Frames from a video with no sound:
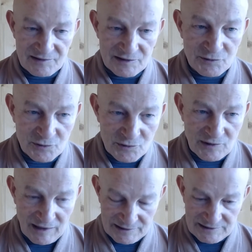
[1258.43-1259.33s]
2
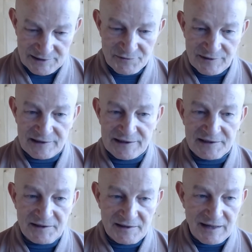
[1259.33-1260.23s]

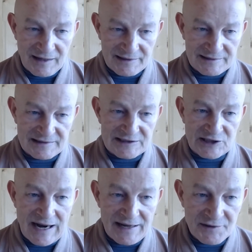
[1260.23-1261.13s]
are
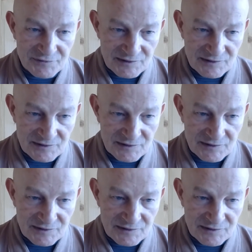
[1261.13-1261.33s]
derived,